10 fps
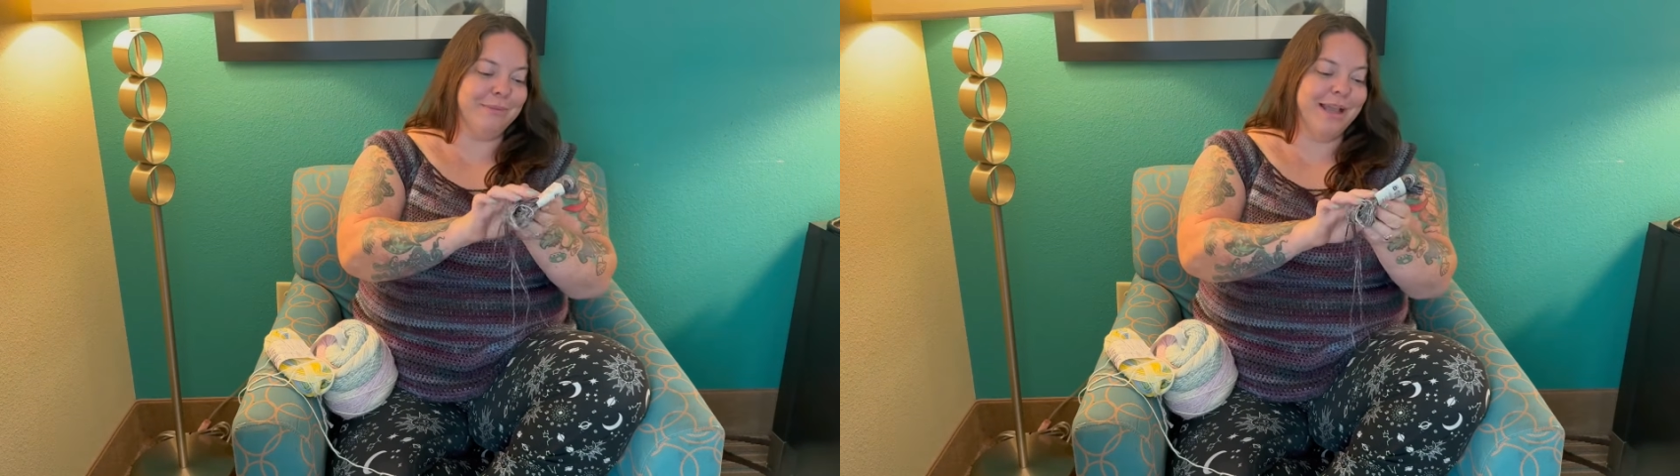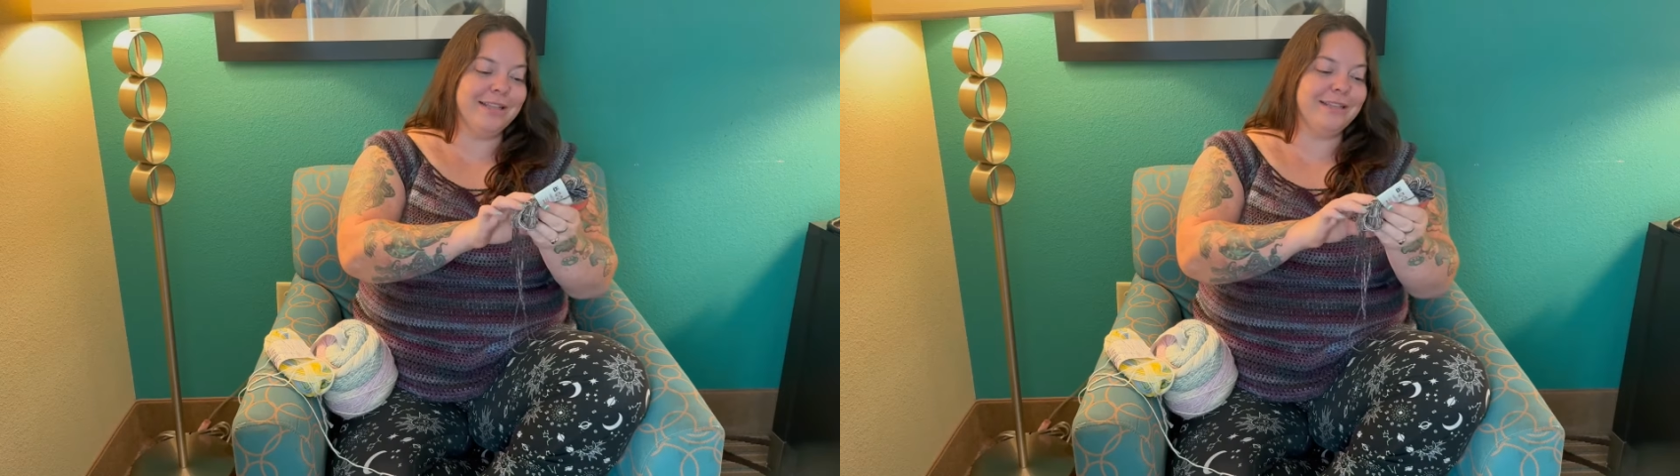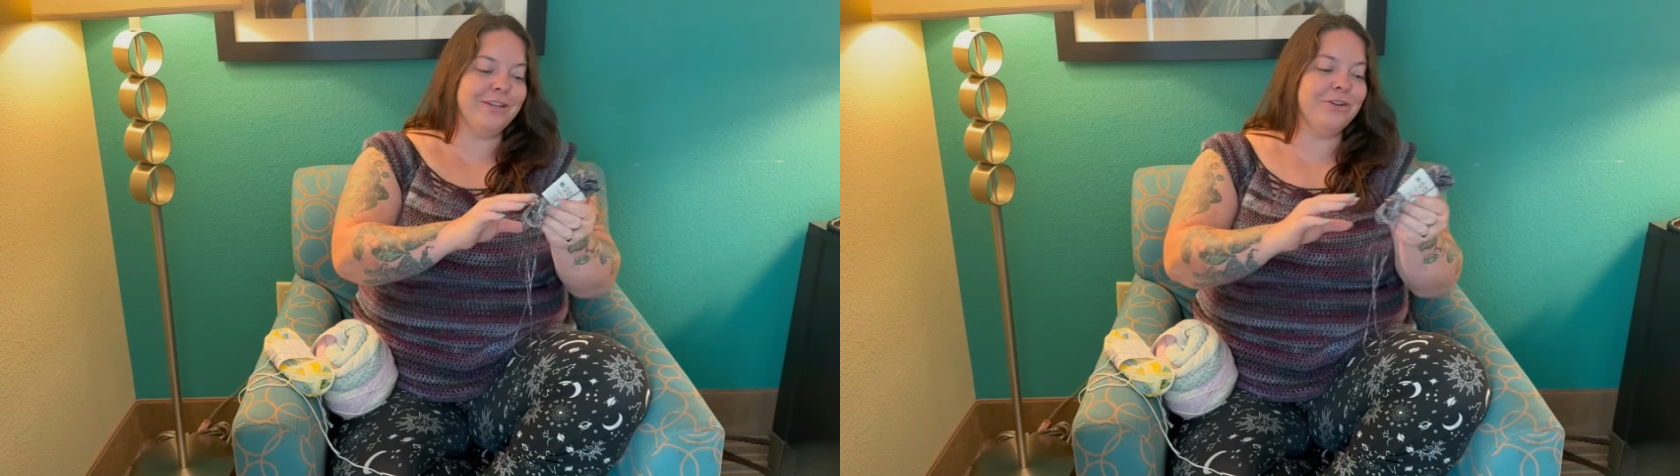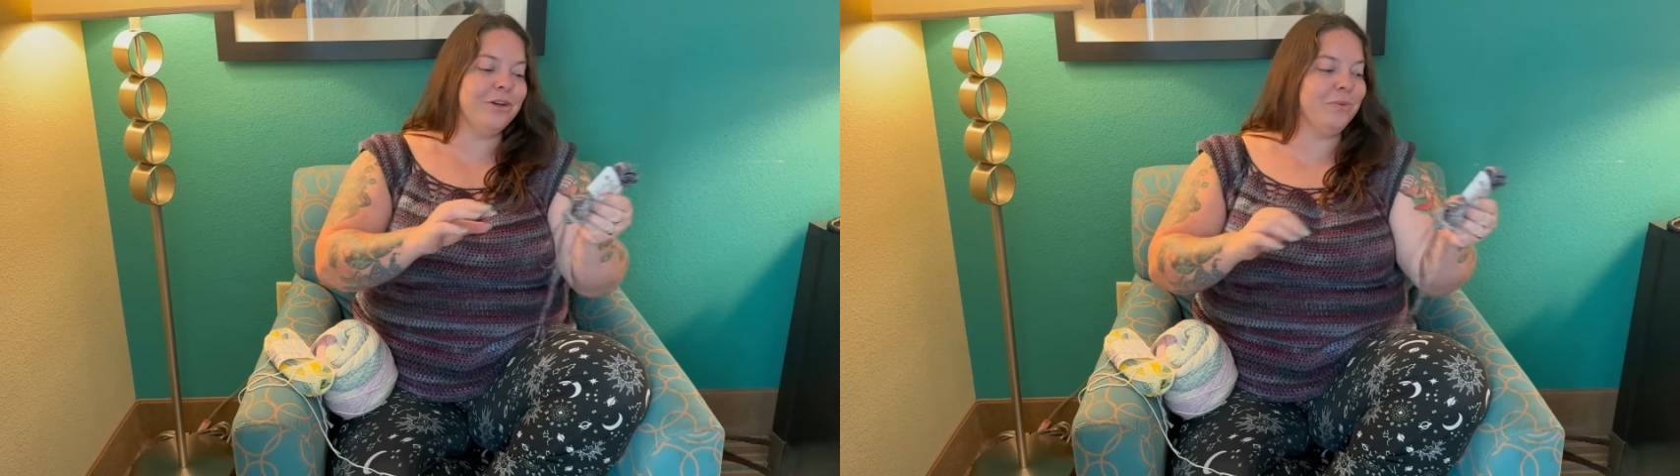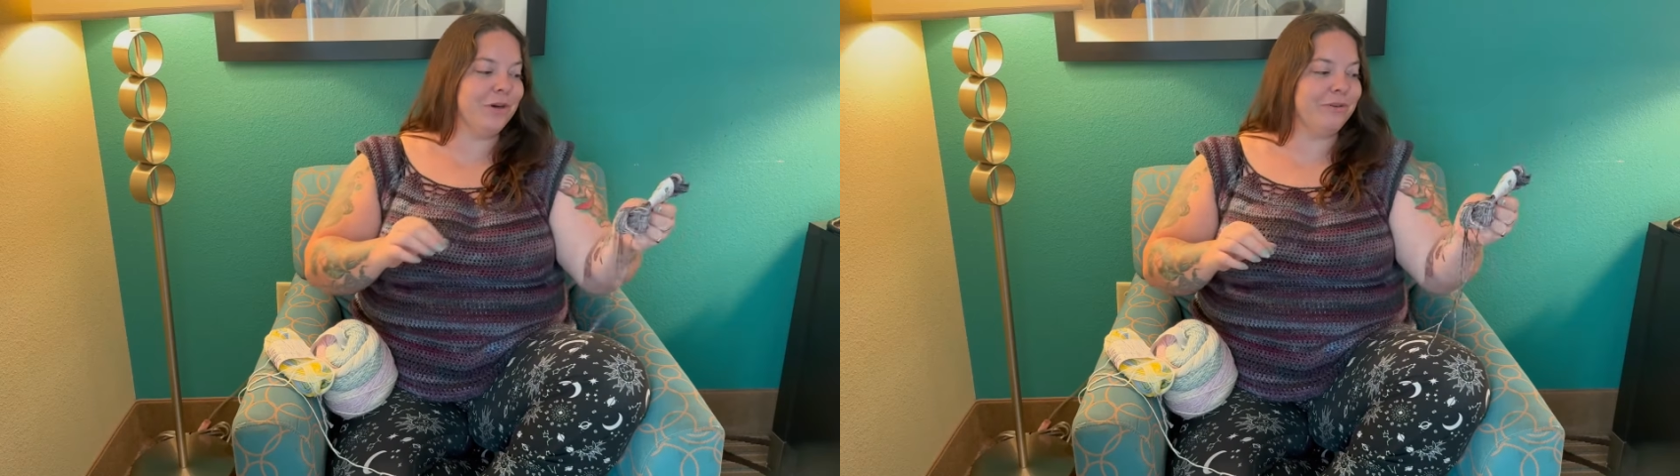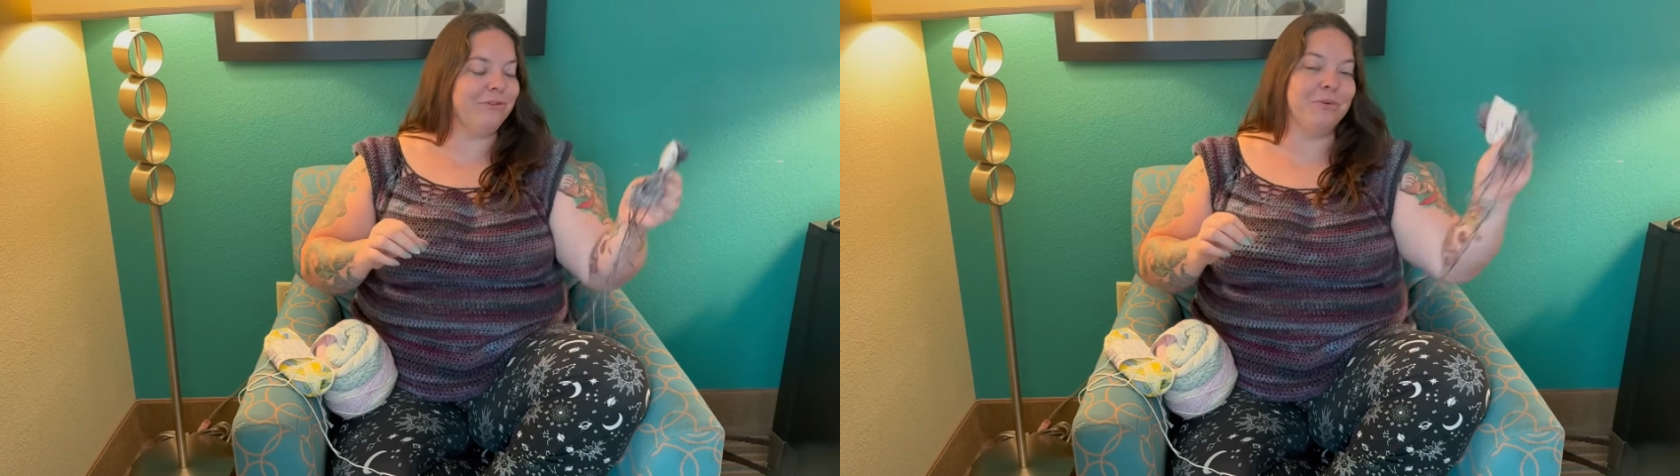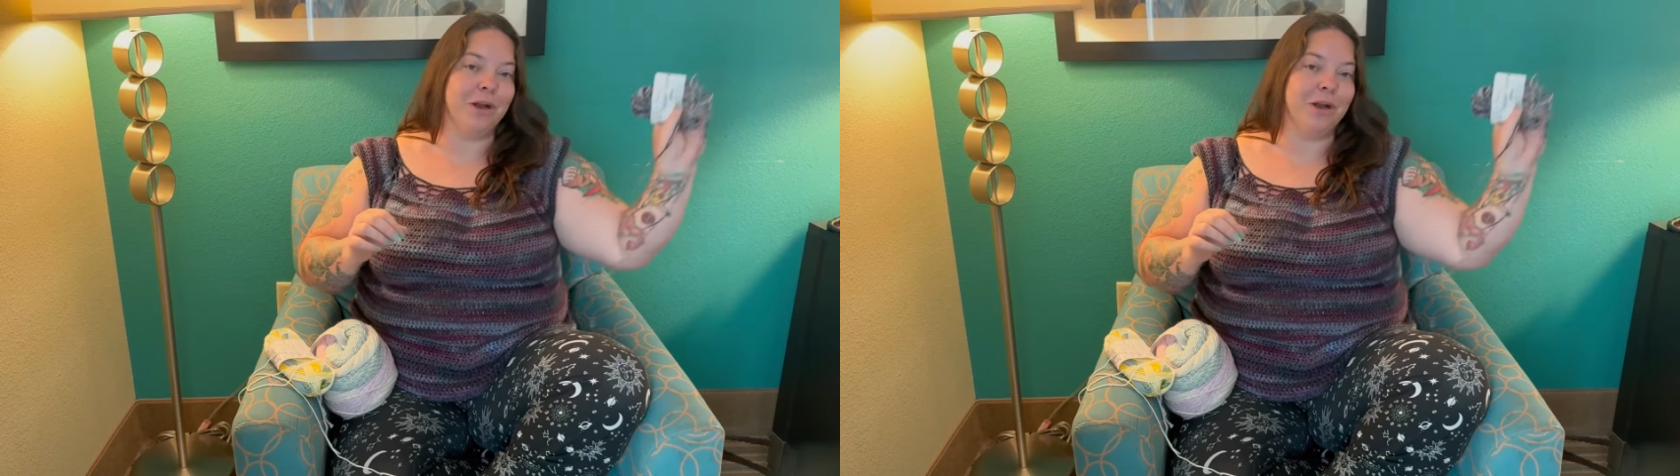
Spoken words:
but it still could work for